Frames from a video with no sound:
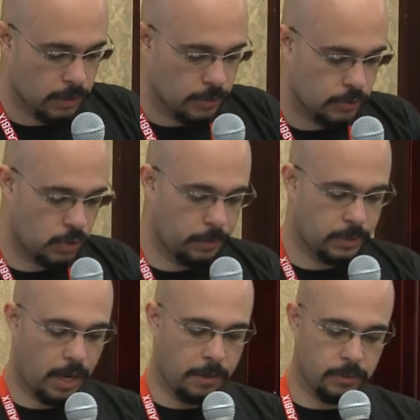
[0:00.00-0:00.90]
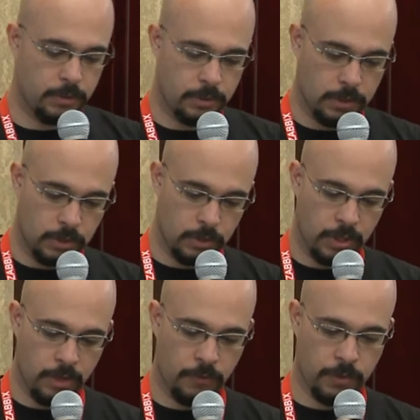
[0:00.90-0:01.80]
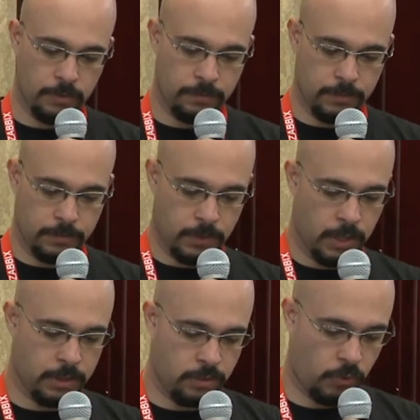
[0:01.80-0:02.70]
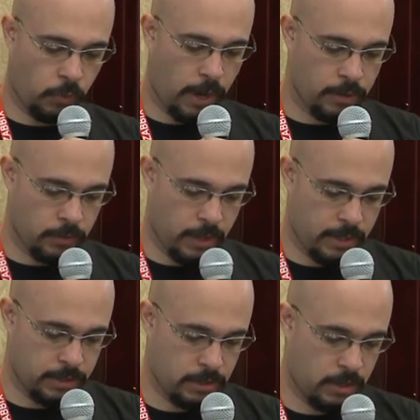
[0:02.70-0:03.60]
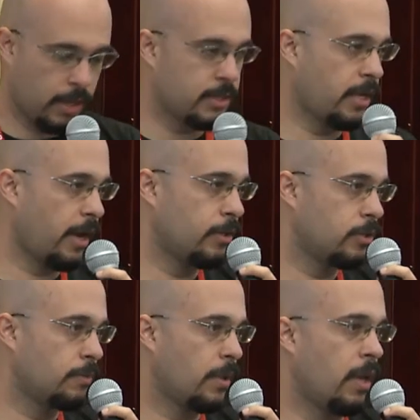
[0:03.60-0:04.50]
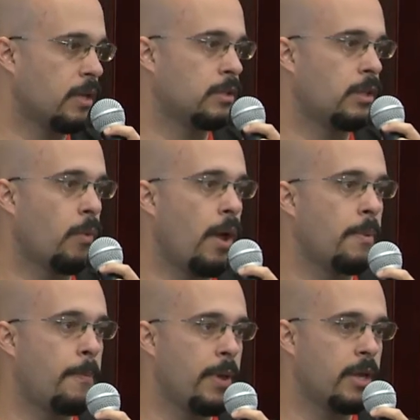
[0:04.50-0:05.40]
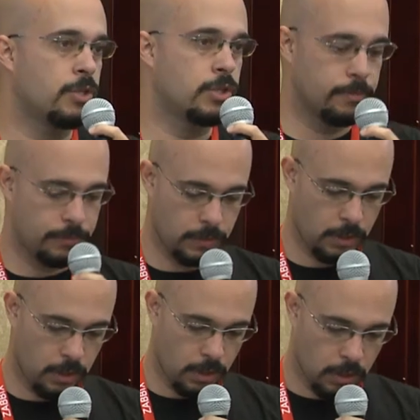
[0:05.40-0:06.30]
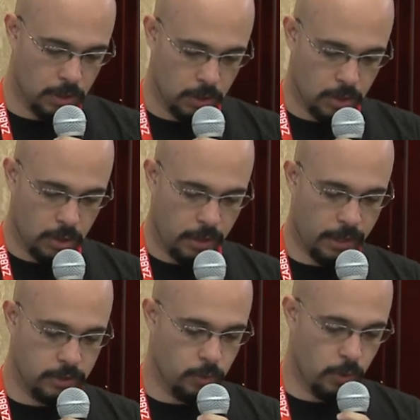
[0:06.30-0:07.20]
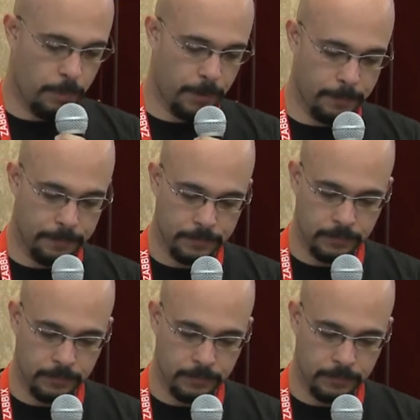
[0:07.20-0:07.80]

Sometimes, if he try to access a site and the web page can't open,